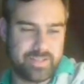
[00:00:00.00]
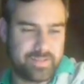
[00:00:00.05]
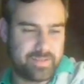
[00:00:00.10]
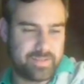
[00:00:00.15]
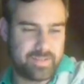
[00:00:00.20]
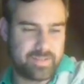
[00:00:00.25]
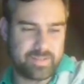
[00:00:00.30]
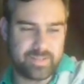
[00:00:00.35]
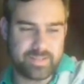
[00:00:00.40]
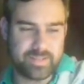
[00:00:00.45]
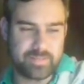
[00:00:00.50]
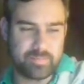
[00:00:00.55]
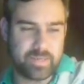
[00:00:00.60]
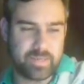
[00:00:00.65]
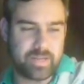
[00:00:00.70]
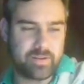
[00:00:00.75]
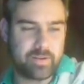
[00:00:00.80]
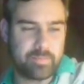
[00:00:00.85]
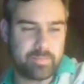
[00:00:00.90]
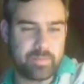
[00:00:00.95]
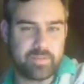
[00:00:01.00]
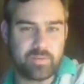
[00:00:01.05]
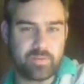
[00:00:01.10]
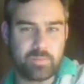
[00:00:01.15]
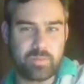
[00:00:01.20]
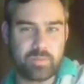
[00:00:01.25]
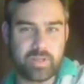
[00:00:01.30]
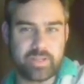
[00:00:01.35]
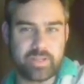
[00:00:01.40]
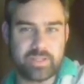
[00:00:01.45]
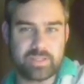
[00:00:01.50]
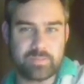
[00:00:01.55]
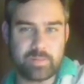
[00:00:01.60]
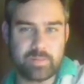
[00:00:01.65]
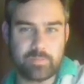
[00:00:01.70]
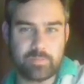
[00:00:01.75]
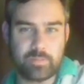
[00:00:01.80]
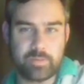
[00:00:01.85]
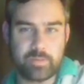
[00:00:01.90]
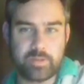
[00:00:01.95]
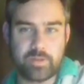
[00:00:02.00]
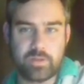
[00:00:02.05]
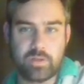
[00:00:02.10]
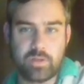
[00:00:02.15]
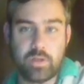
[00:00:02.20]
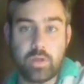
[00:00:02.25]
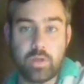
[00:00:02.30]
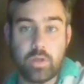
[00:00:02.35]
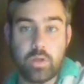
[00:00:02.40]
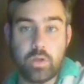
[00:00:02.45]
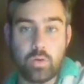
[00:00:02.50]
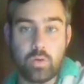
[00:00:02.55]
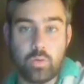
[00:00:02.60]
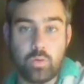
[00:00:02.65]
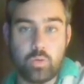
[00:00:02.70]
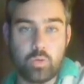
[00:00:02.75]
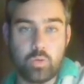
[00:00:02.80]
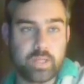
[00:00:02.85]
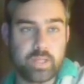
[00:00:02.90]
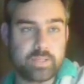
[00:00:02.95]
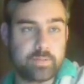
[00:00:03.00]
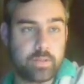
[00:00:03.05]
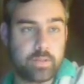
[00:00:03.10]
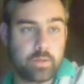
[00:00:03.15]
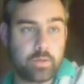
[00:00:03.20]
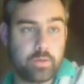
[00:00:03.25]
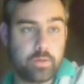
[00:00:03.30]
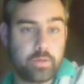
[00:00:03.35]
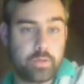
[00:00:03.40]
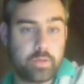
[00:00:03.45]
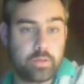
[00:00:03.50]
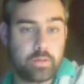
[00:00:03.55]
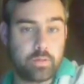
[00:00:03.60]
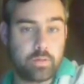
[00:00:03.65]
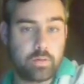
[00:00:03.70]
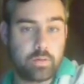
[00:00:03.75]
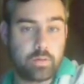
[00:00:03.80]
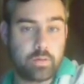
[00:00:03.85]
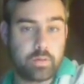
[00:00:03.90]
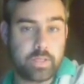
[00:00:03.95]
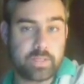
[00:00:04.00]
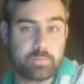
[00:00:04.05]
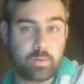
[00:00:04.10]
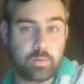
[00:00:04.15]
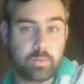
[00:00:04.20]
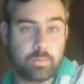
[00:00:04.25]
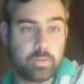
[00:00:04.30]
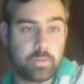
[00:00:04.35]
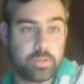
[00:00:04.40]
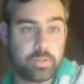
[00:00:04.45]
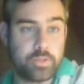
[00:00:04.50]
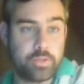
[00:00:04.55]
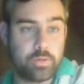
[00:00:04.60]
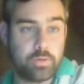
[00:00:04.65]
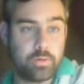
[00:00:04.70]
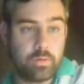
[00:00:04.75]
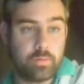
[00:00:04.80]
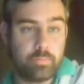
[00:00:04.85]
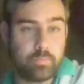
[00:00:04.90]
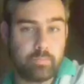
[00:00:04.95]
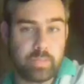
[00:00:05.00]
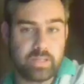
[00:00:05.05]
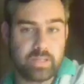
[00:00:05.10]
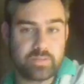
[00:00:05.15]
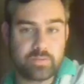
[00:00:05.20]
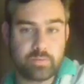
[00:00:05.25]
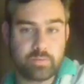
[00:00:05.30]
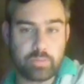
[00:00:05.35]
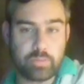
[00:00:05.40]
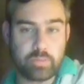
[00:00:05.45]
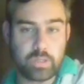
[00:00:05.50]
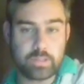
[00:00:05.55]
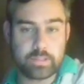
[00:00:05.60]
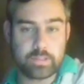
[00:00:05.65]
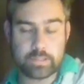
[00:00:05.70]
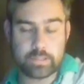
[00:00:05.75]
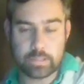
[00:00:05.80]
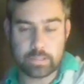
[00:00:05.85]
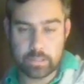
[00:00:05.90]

It doesn't matter. I'm never playing Dismember, but ooh, that's not good. That's probably Maelstrom Pulse.